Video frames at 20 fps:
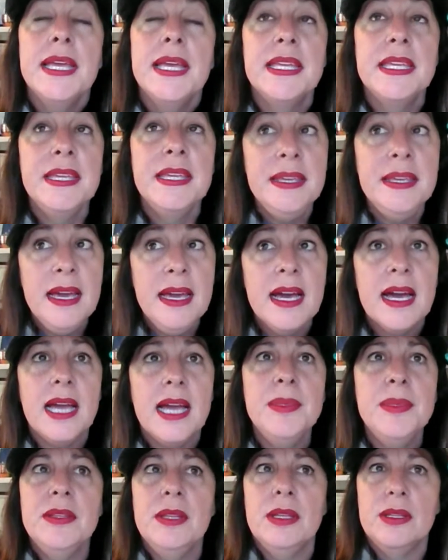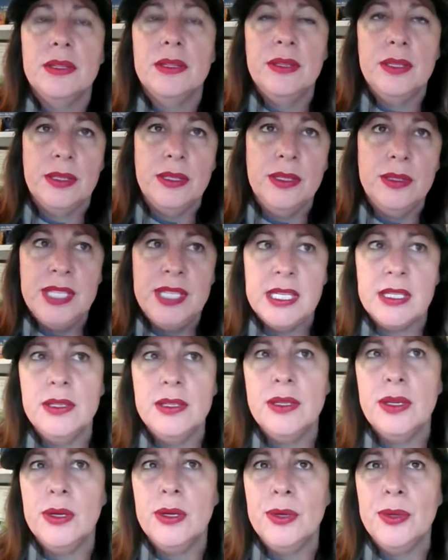Yeah, I mean, you
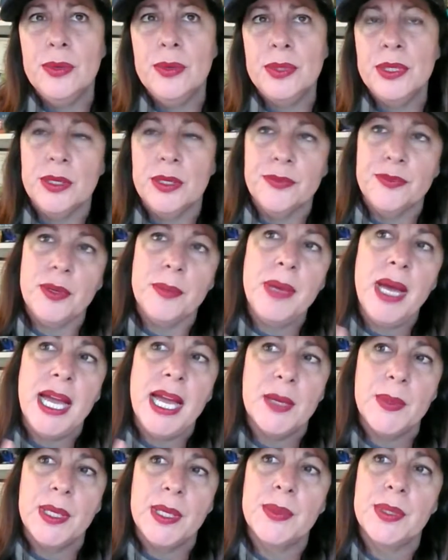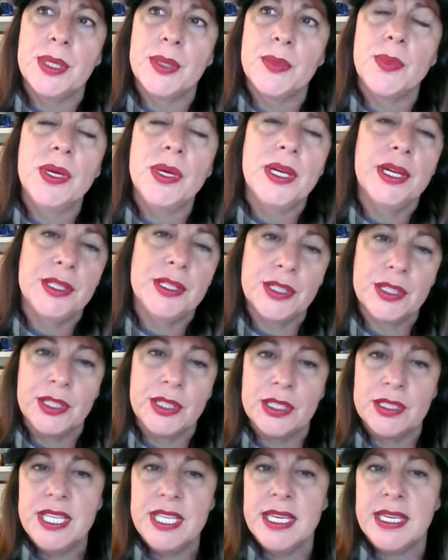go, from Highway 101, you're going
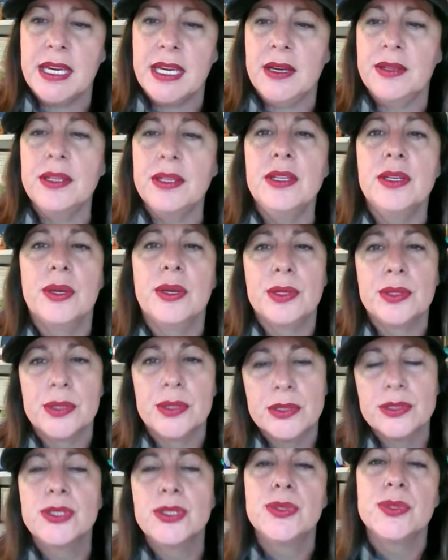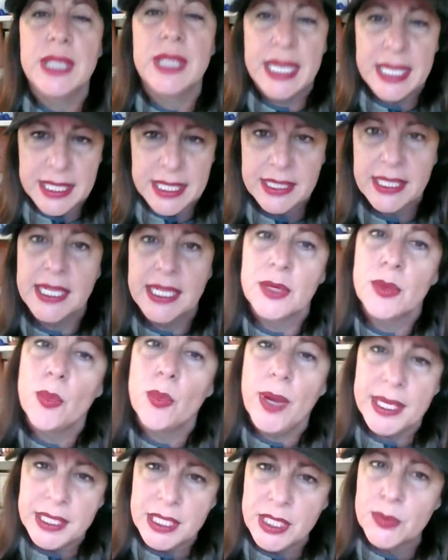to take out, a little two-lane kind of
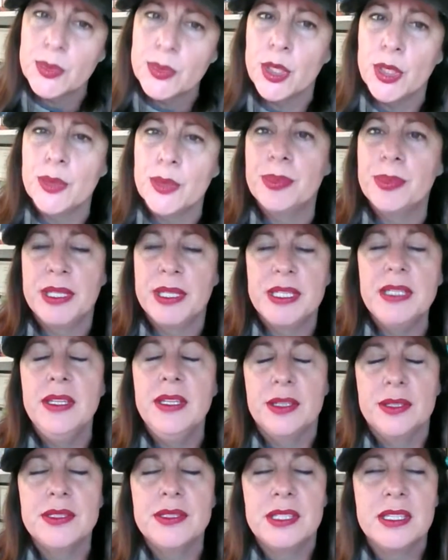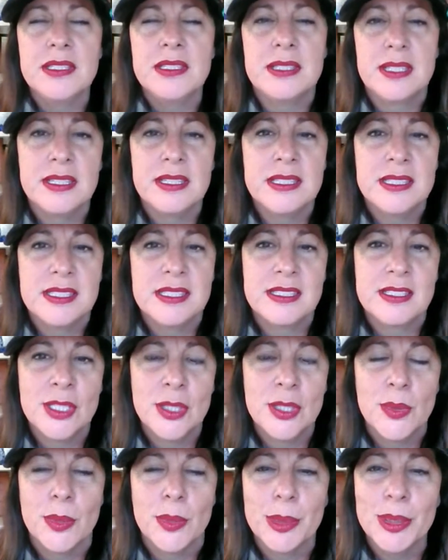windy road, but it's
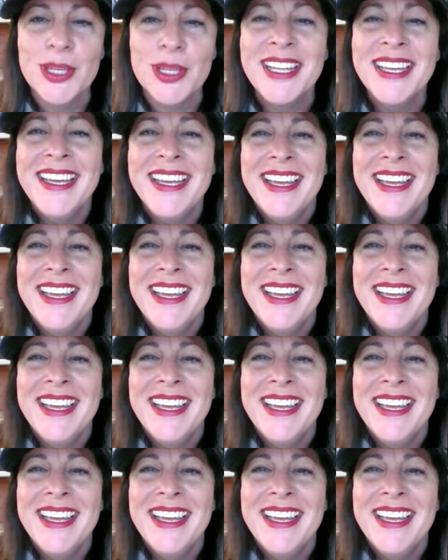doable.